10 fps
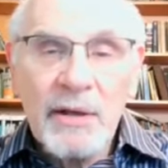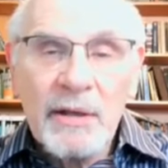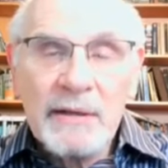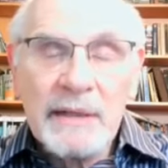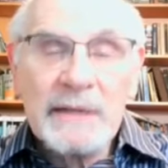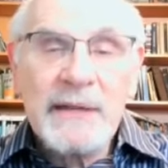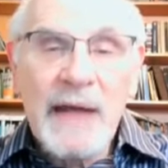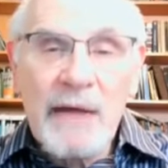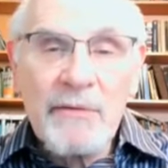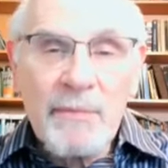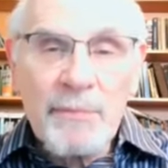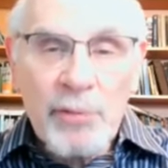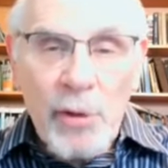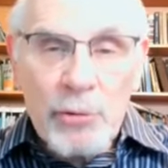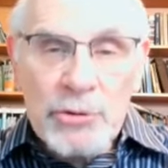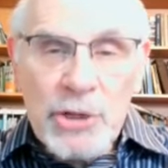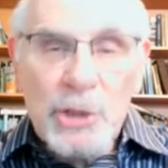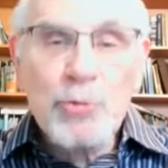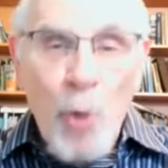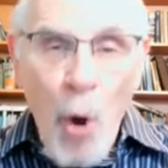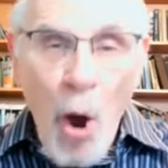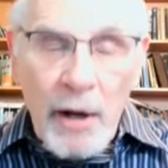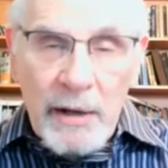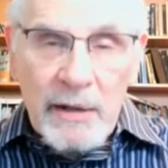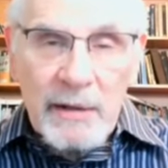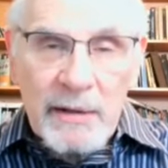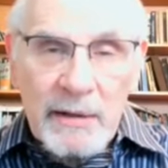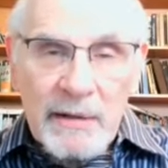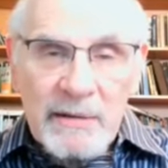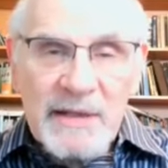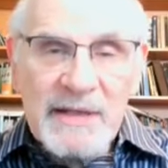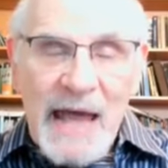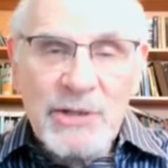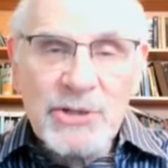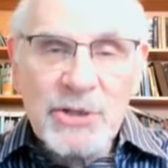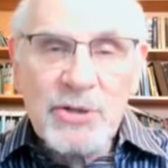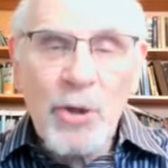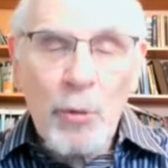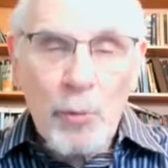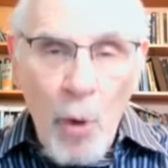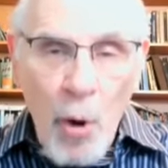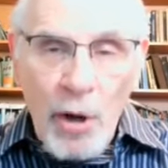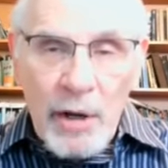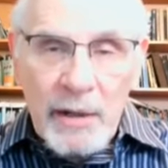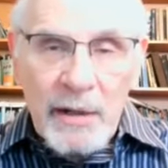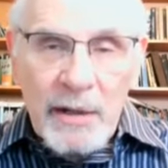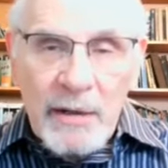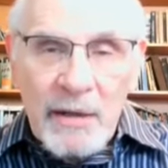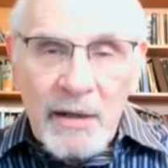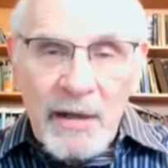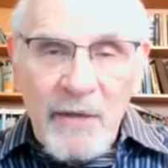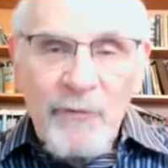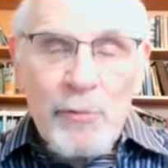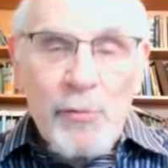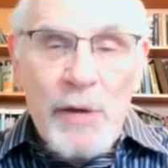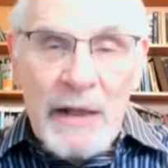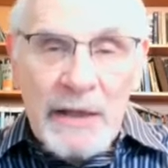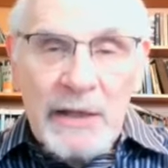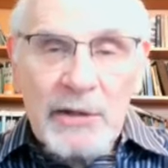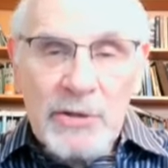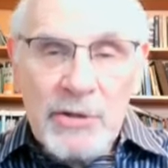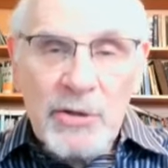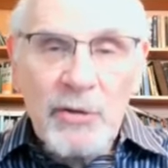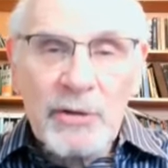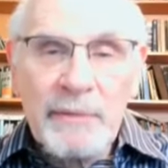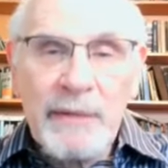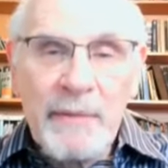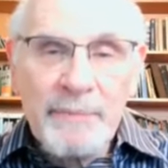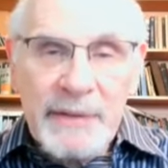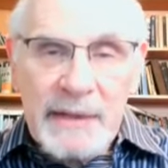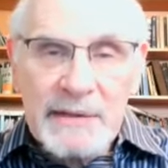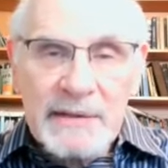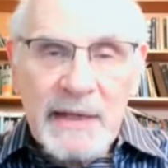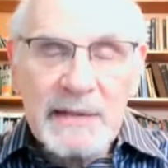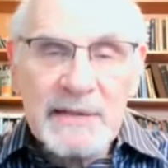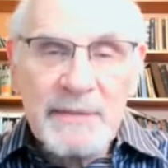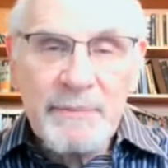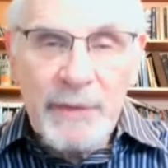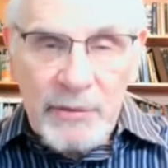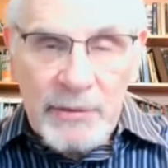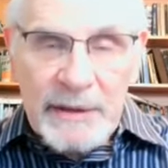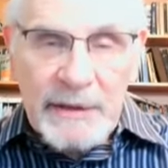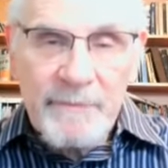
the entire approach is wrong. The sanctions are wrong. If we're really concerned about peace and stability